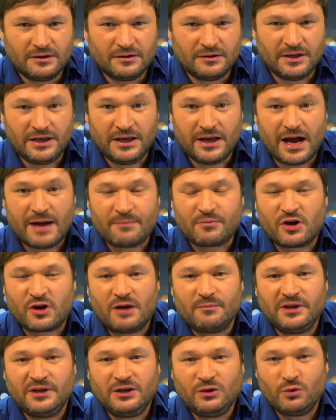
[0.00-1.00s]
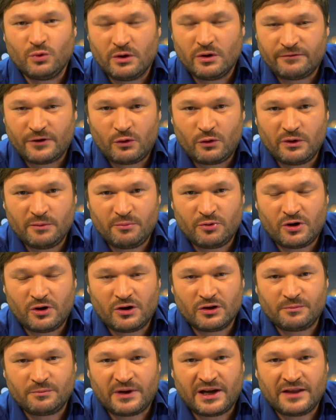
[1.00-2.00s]
The upcoming UFO
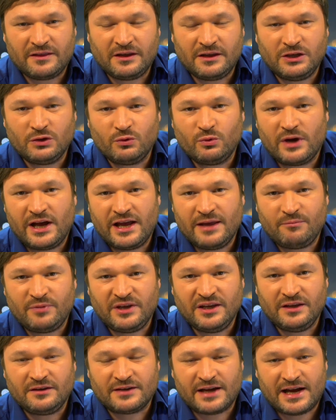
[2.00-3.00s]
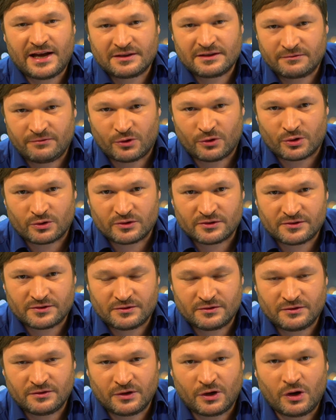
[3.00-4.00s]
report by the UAP Task
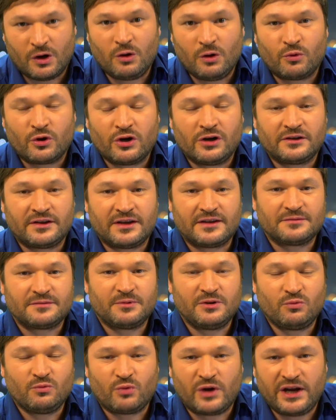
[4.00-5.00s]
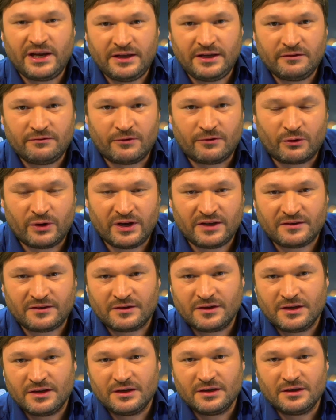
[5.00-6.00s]
Force. The whole world has been waiting for
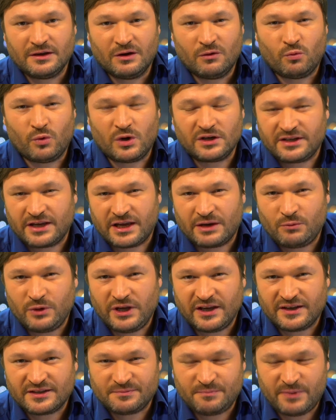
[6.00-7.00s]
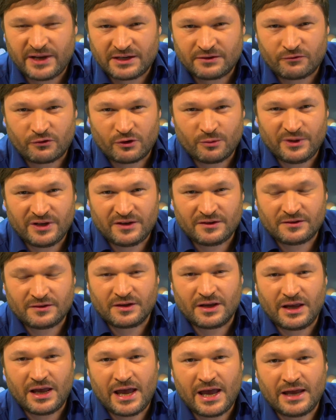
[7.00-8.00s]
it. What can we expect from it,
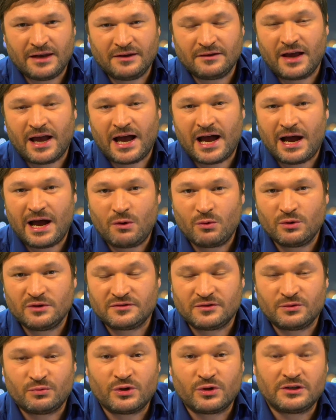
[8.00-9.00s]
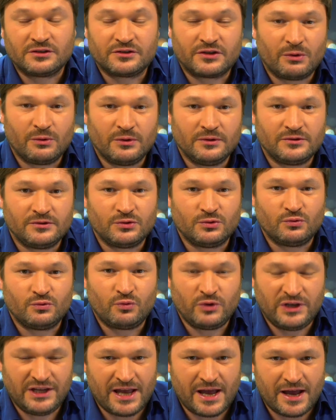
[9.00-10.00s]
and how is the world going to
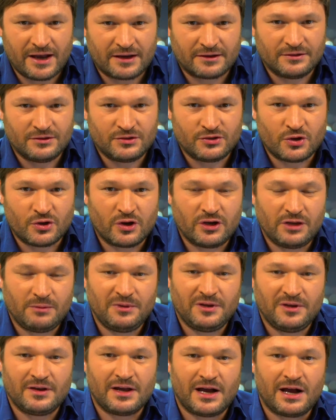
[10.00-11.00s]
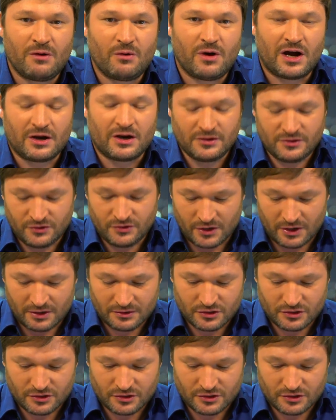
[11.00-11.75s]
react? Joining me now are Don